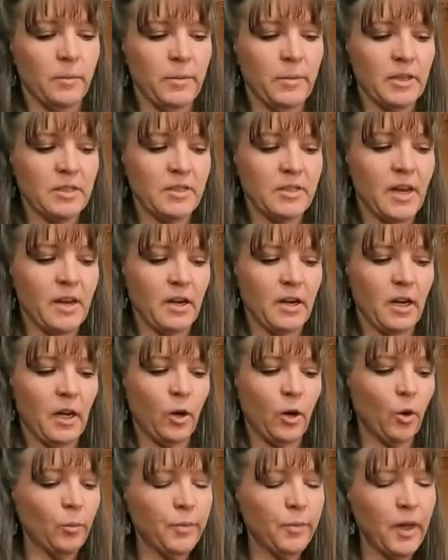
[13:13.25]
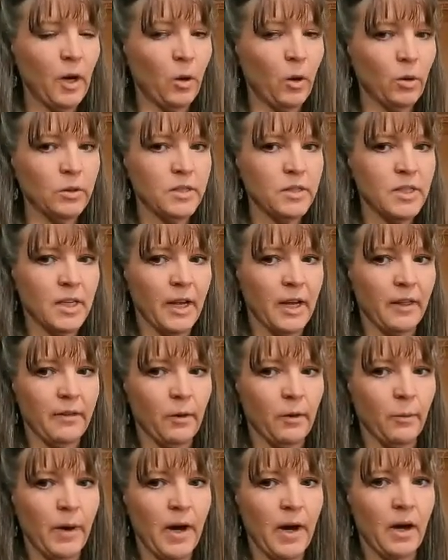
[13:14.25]
I'm excited. I hope they hold
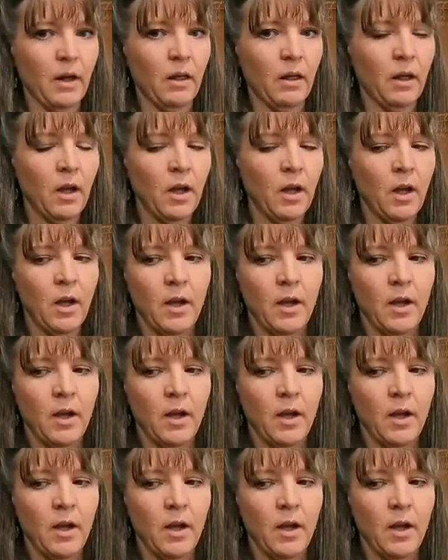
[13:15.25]
together well,